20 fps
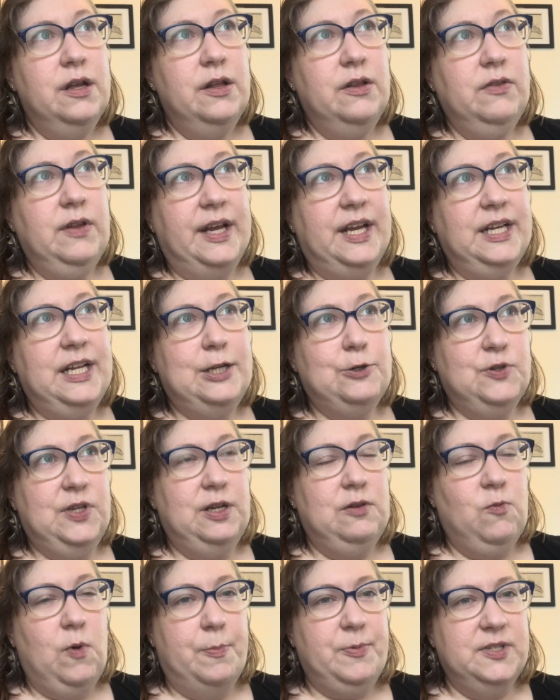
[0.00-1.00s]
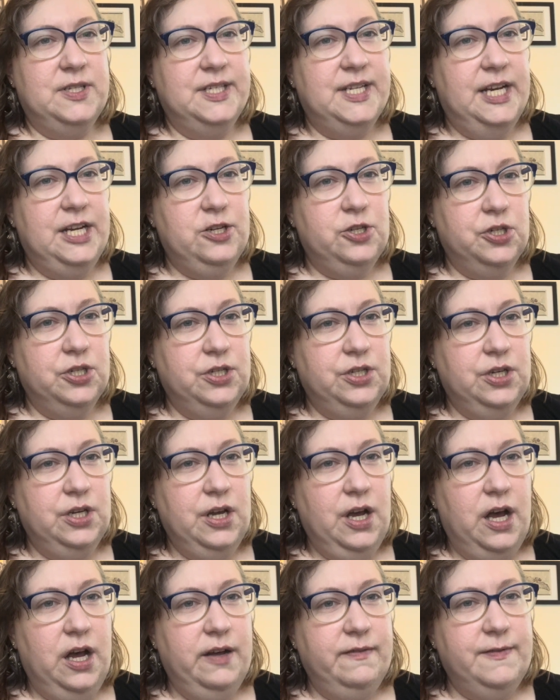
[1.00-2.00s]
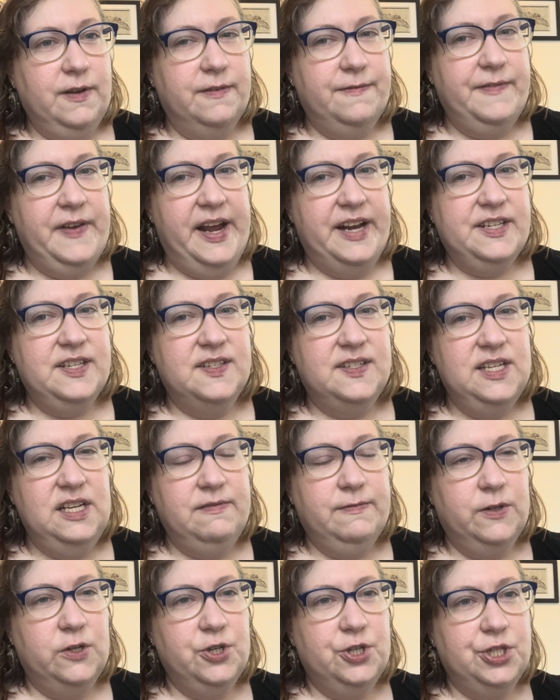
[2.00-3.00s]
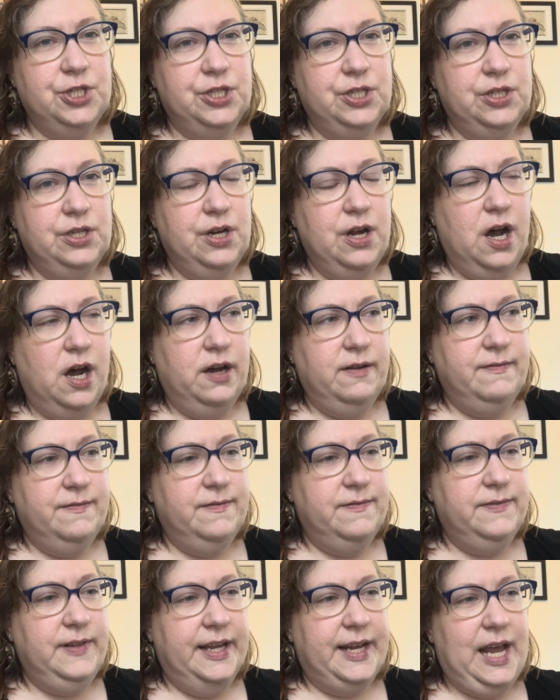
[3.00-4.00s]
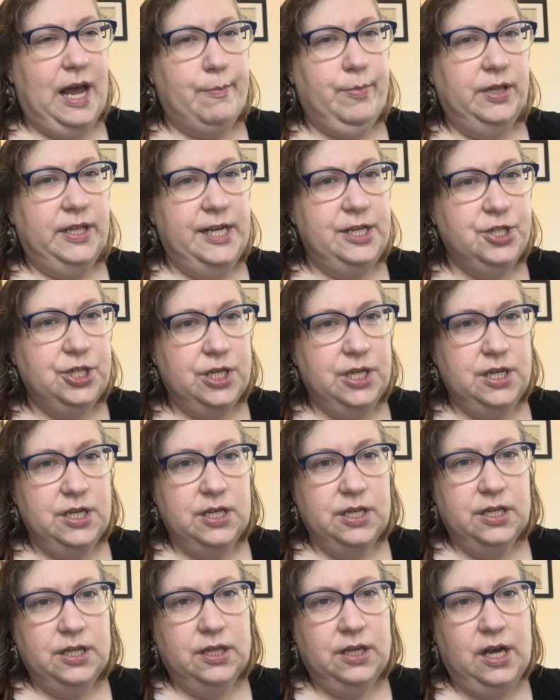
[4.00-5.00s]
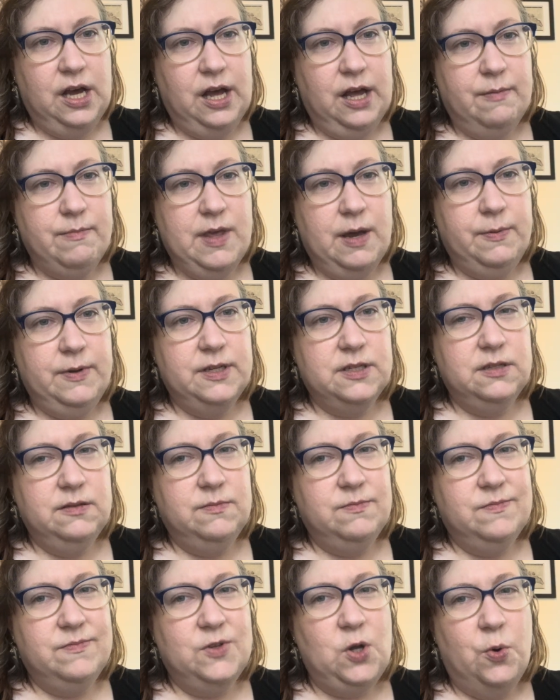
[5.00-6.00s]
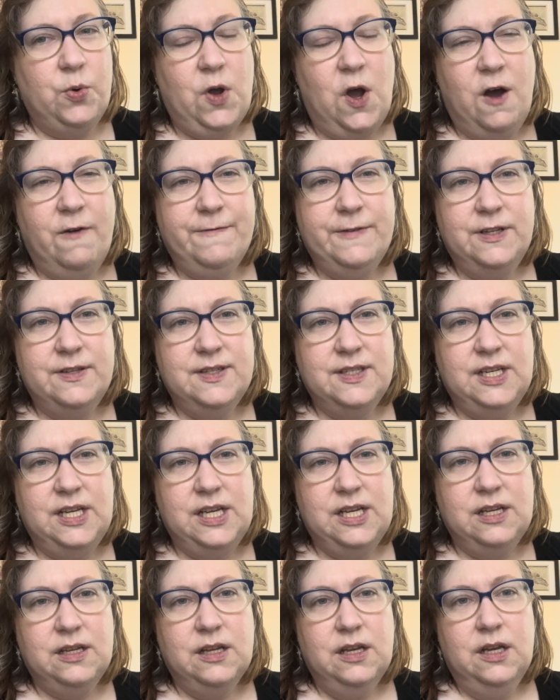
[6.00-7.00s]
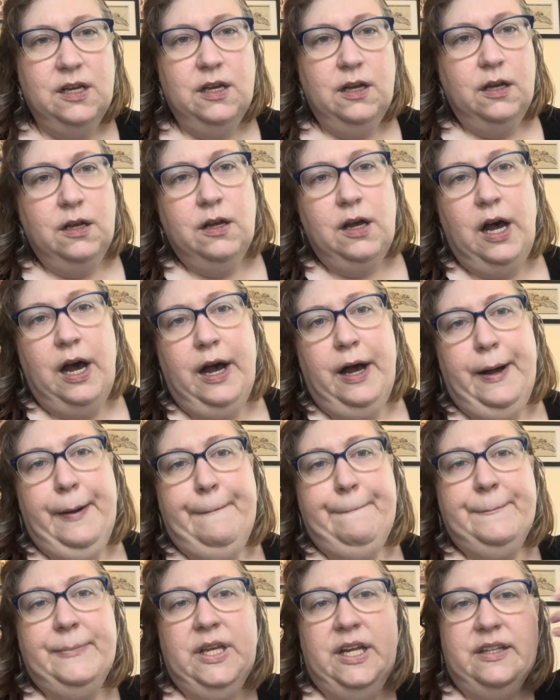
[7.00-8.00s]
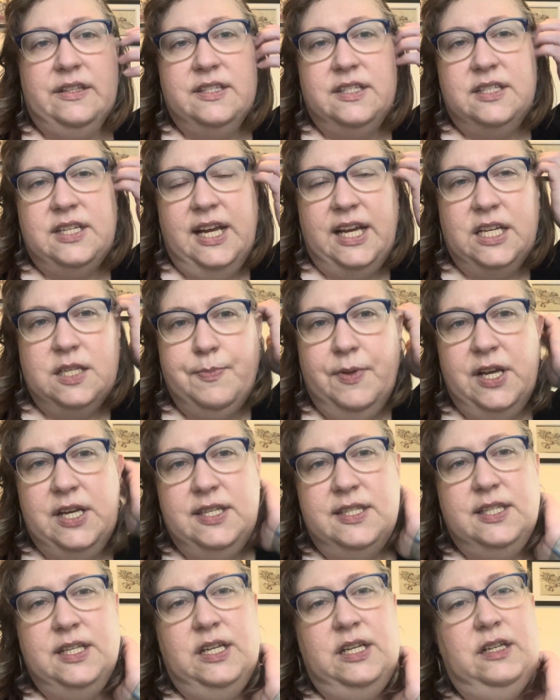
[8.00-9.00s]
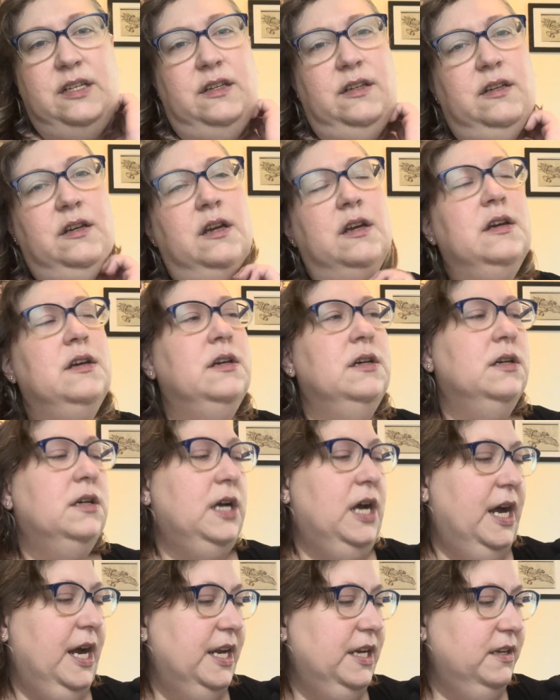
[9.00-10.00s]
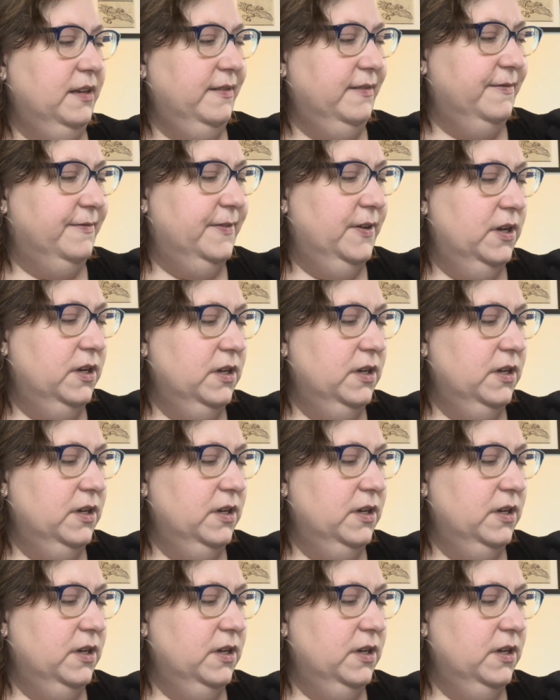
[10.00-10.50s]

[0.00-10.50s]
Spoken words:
like an interesting representation of a fantasy version of like Appalachia that we don't often see. It takes place in kind of